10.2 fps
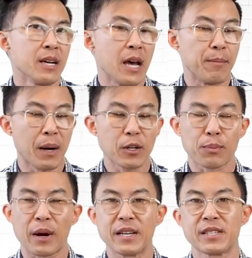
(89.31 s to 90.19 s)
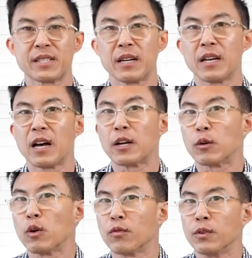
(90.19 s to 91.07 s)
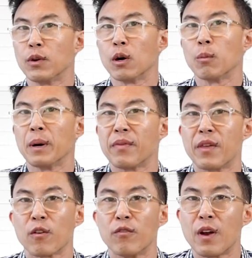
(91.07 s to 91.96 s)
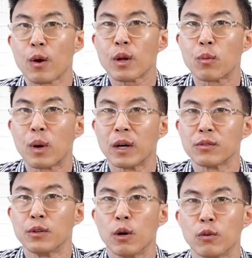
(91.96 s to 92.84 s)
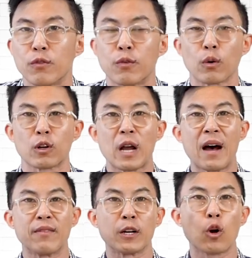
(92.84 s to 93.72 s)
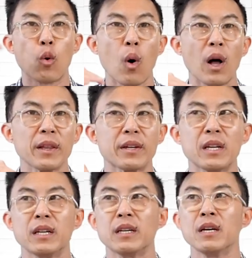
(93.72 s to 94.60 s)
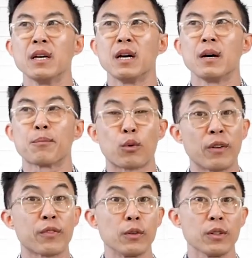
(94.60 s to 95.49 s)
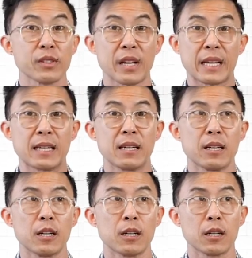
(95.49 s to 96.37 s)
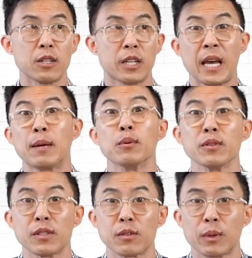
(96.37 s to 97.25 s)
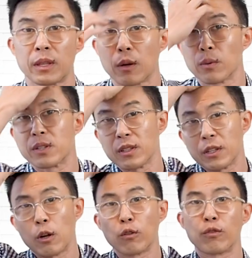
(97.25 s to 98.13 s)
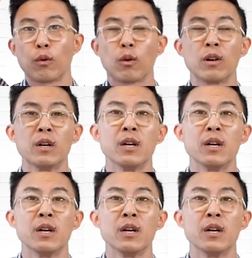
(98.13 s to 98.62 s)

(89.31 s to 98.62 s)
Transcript: And Monoprice, I don't know if you know, but they're very well known for having quality peripherals like cables is what they're originally known for,